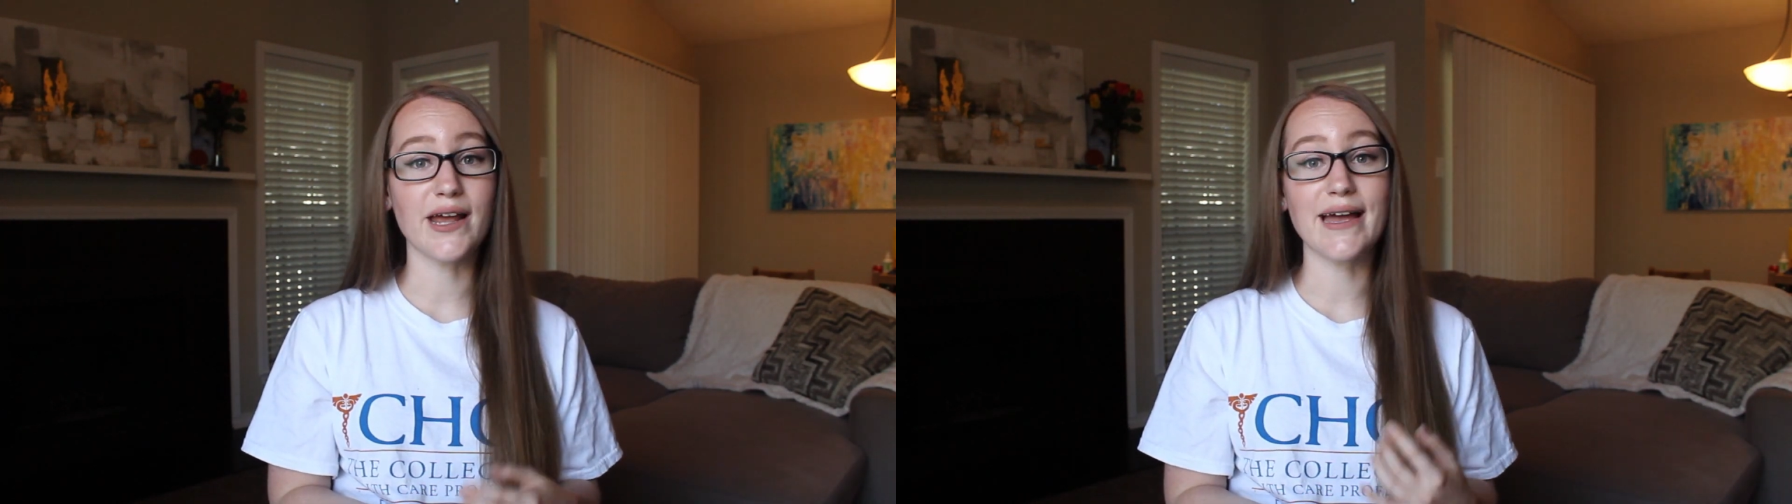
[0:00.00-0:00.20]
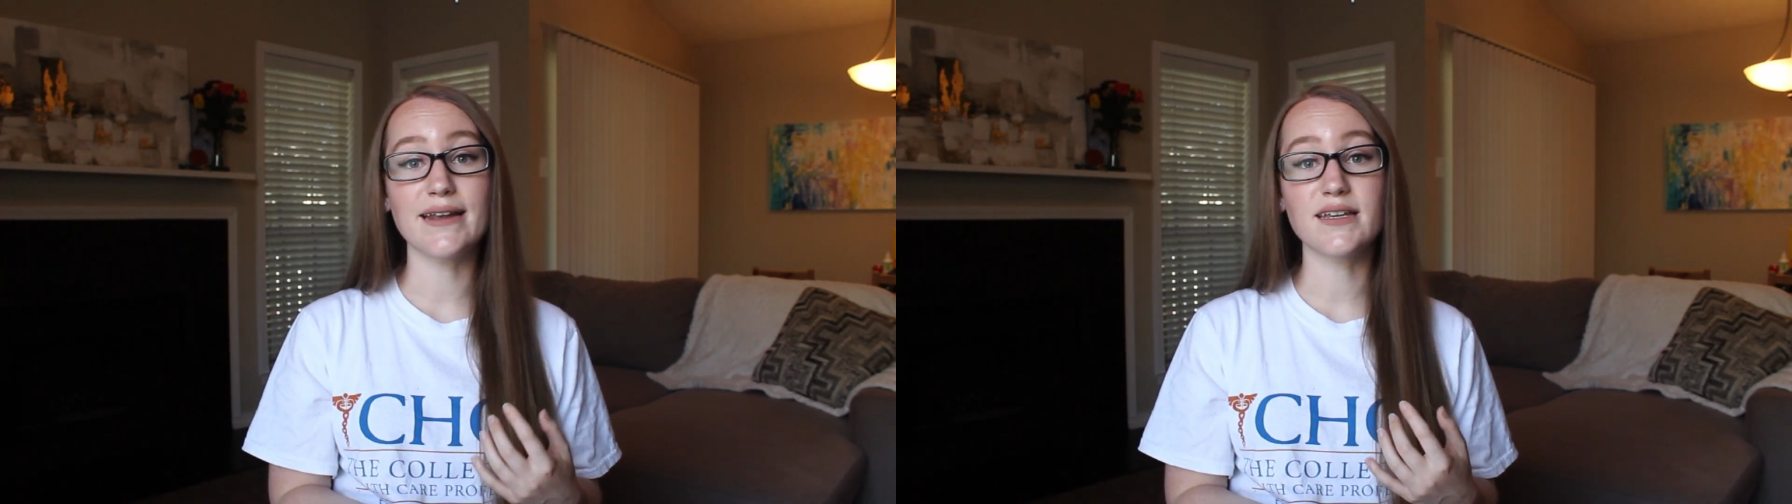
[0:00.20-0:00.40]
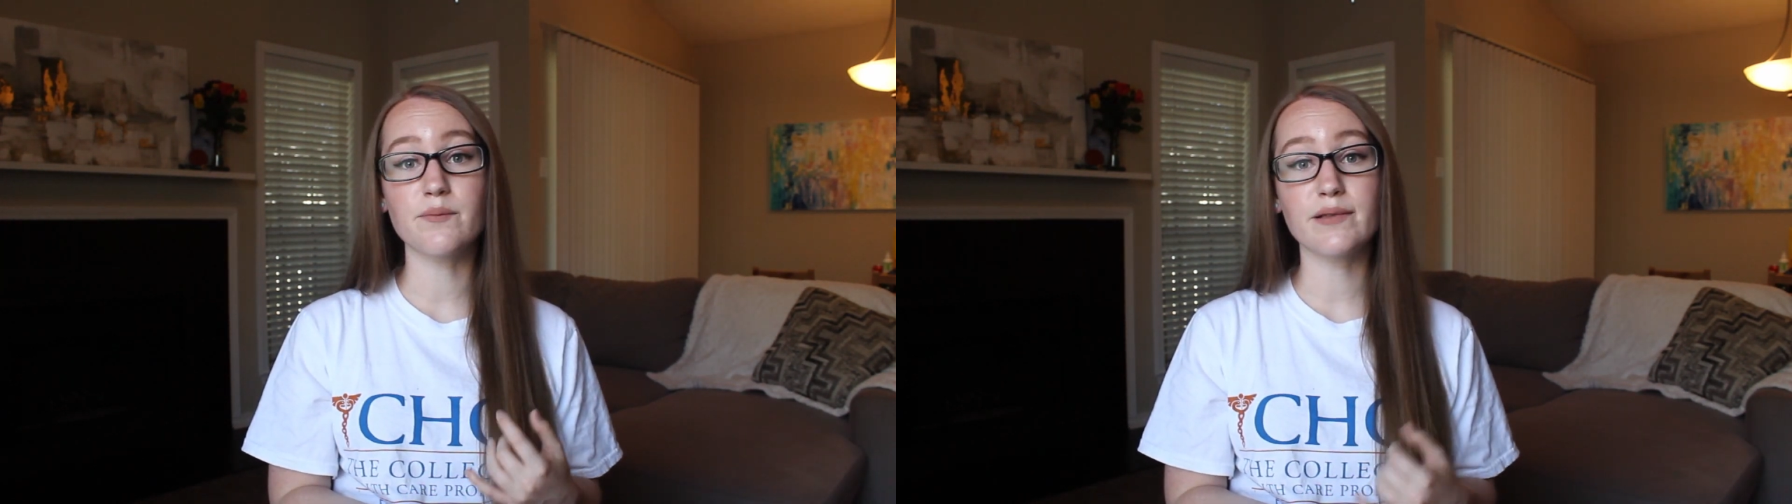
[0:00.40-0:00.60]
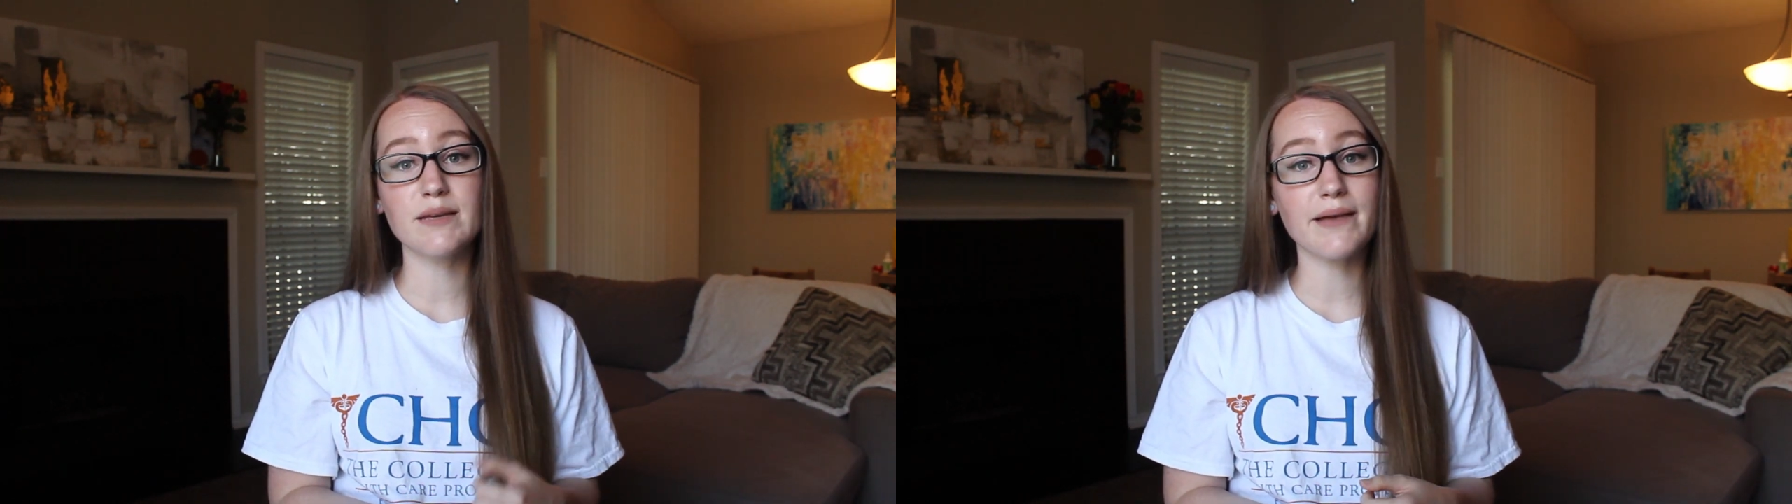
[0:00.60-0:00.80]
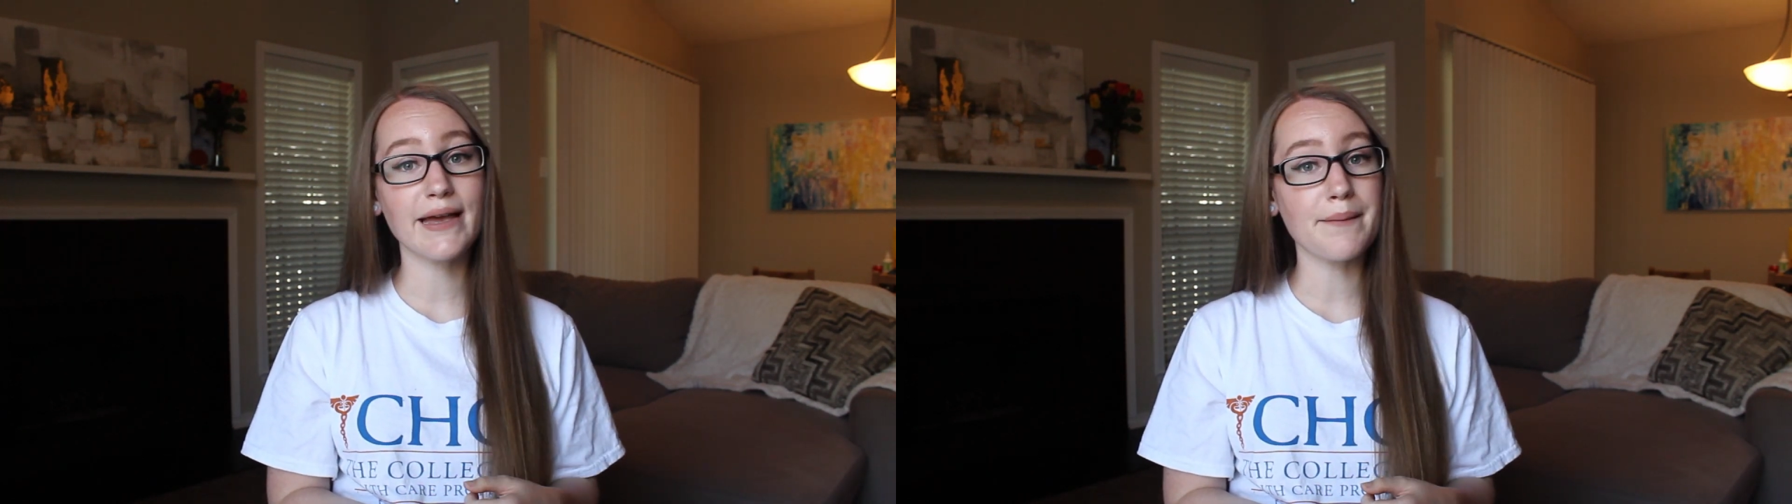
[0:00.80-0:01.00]
I had to
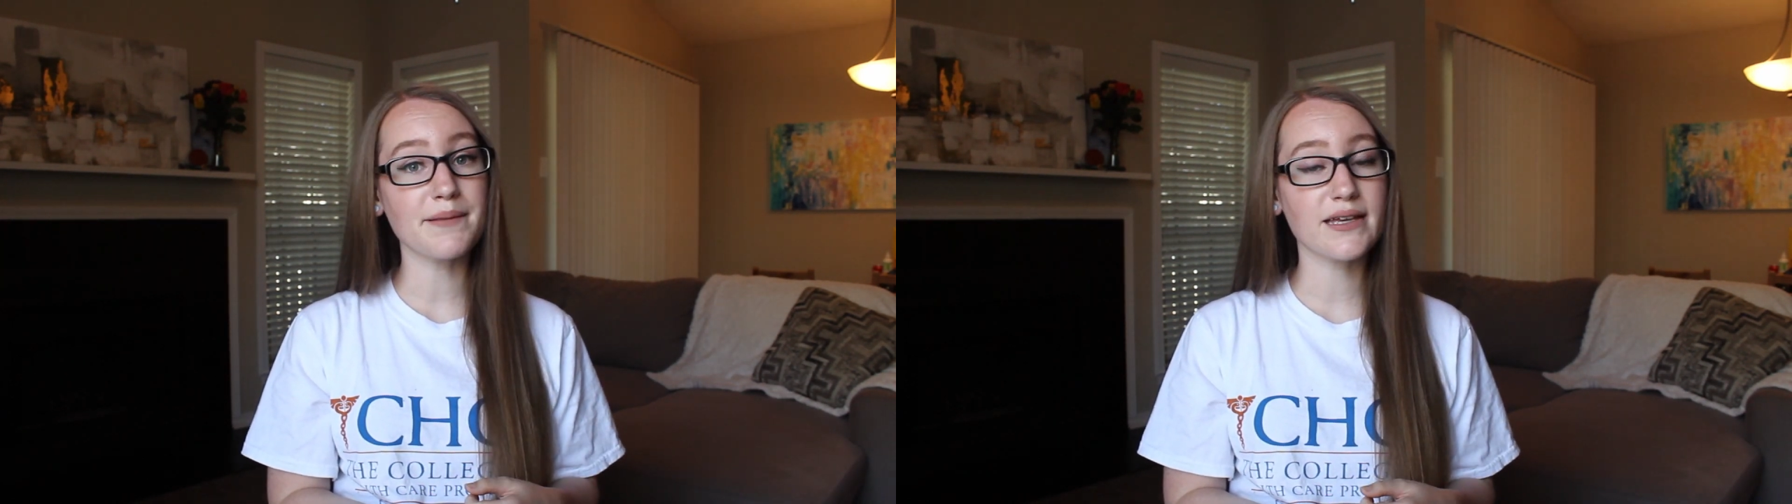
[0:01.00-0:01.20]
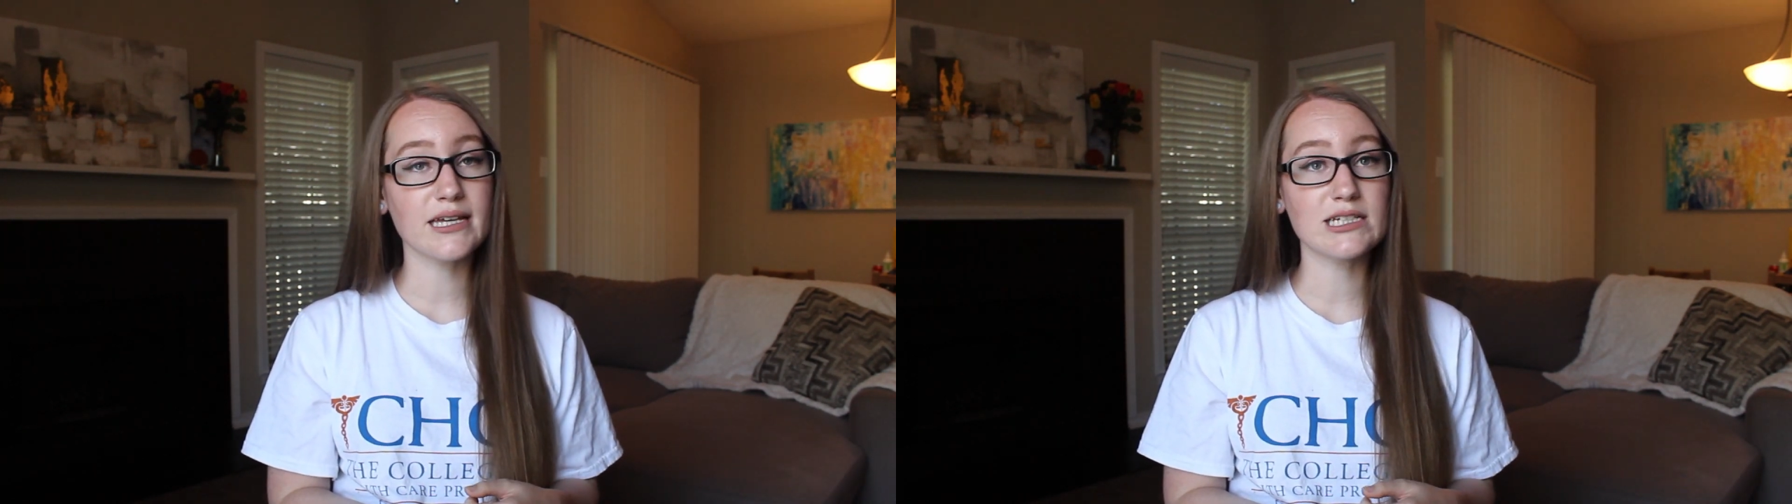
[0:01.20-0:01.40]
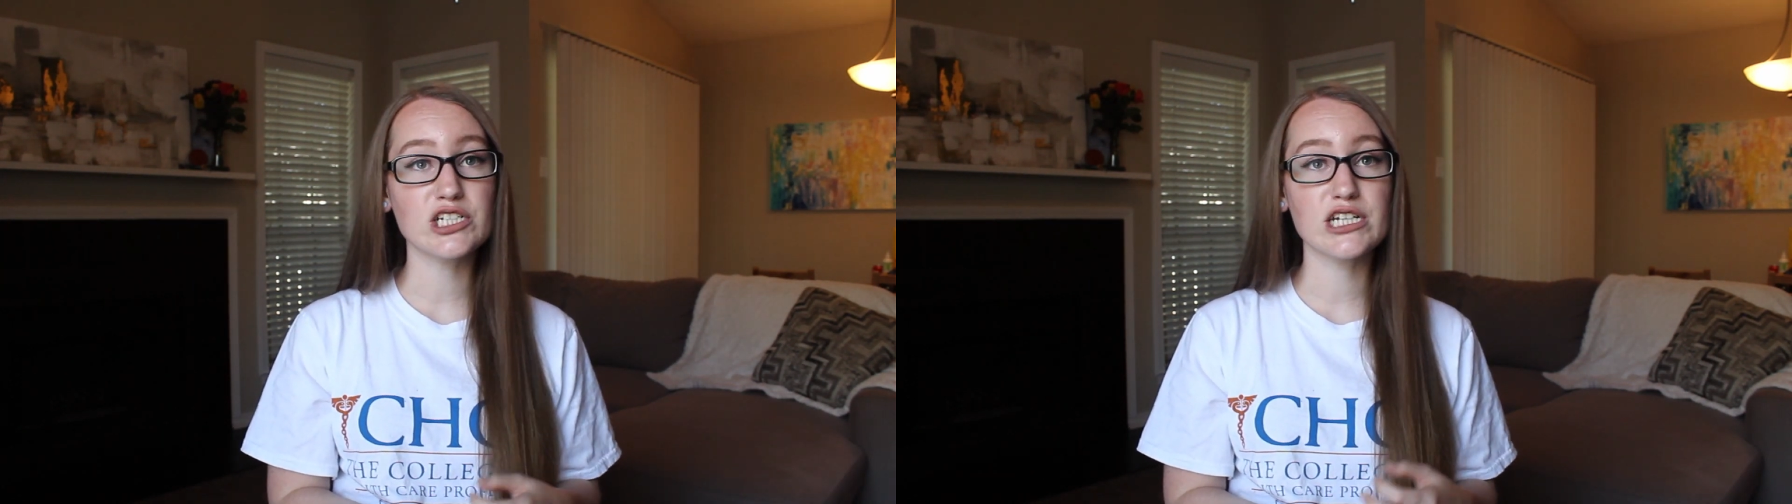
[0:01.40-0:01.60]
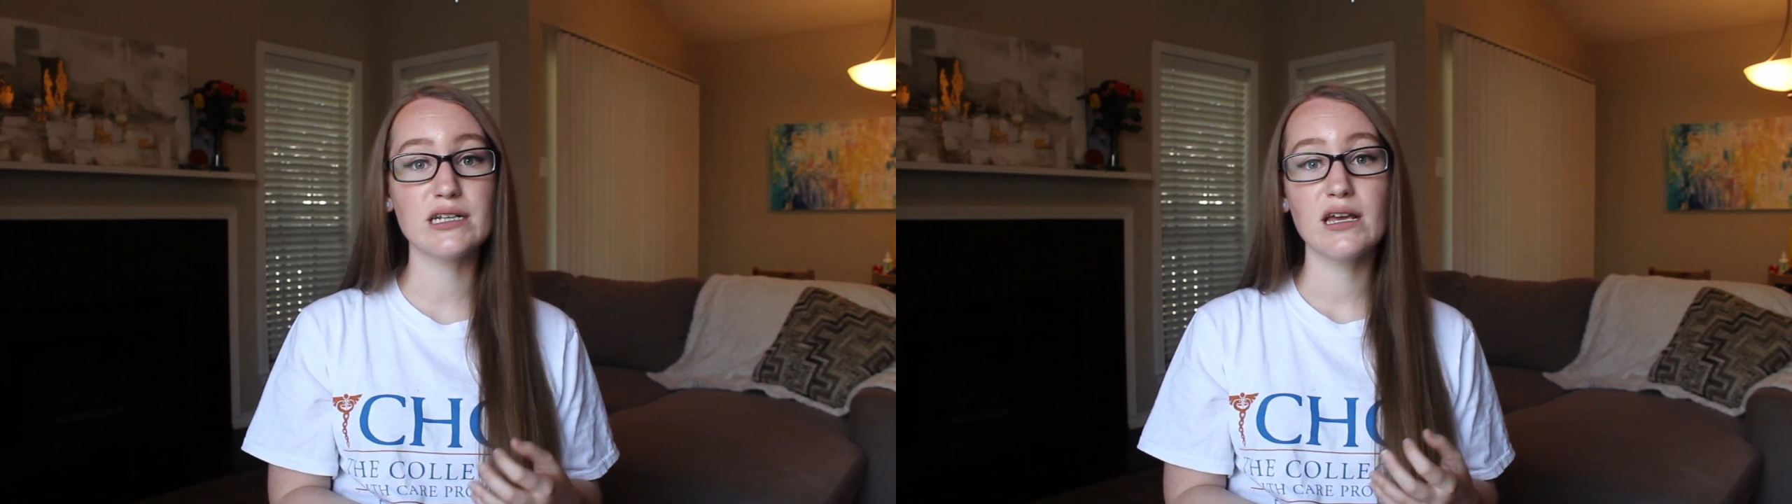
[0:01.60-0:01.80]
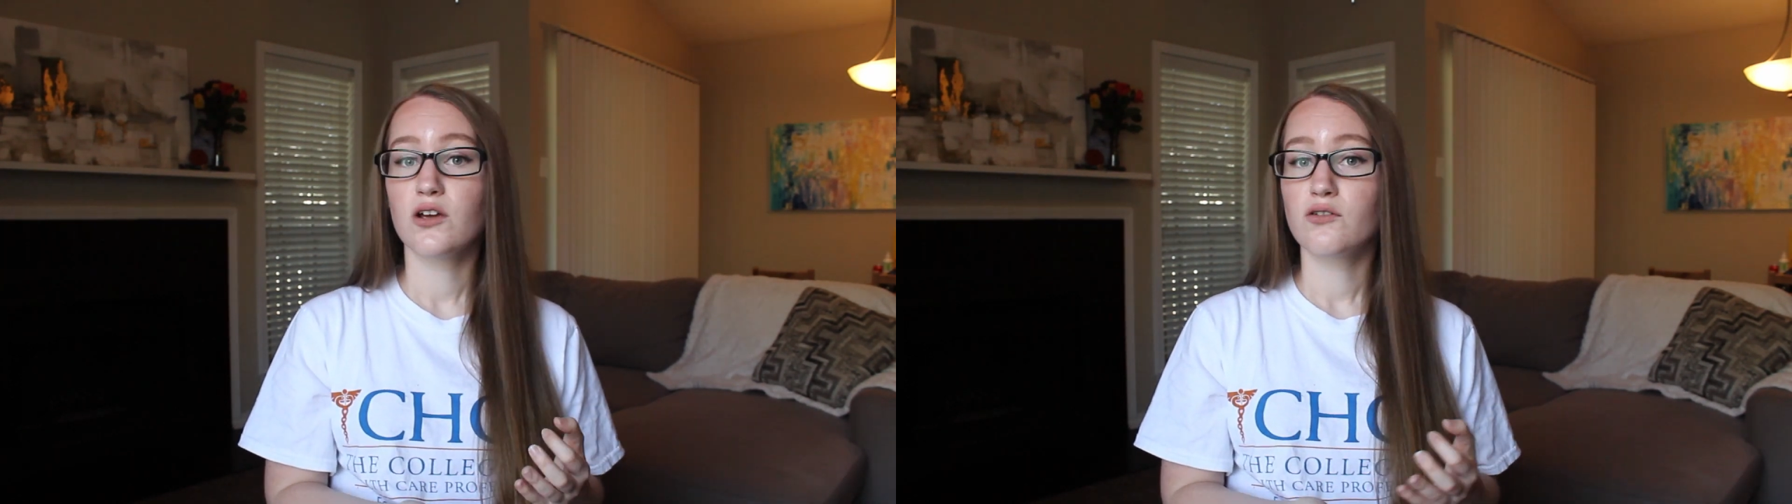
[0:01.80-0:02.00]
complete my
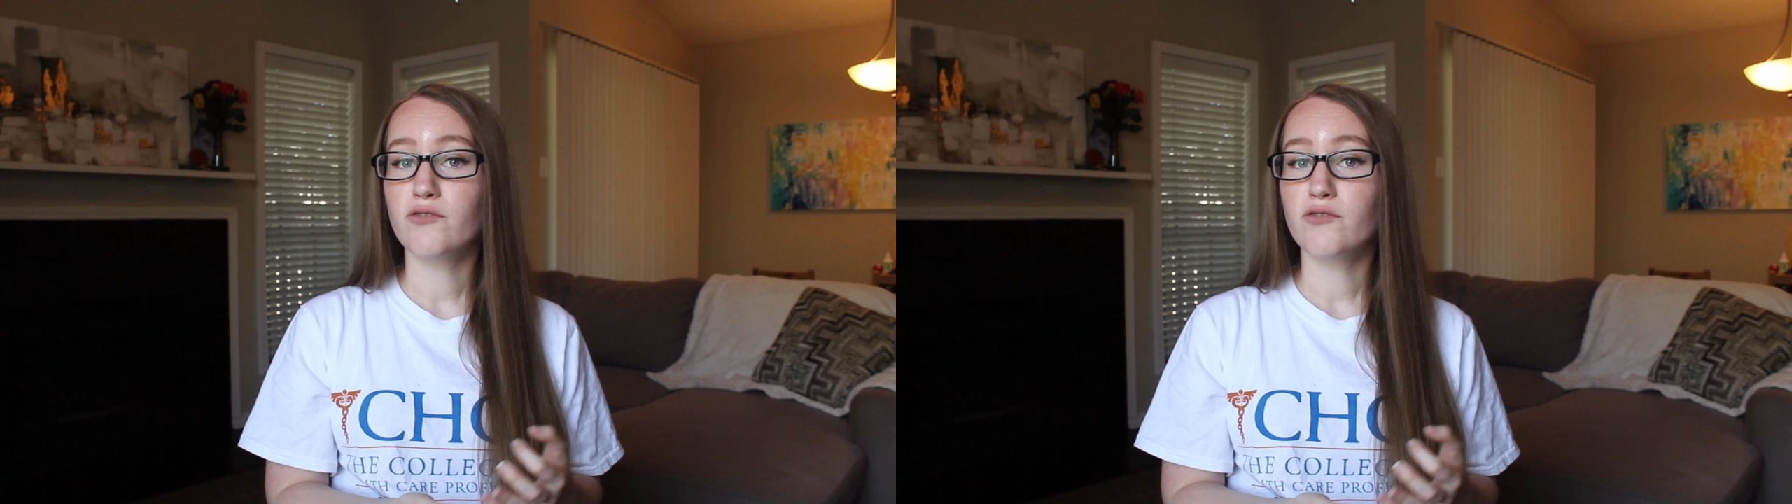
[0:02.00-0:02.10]
application,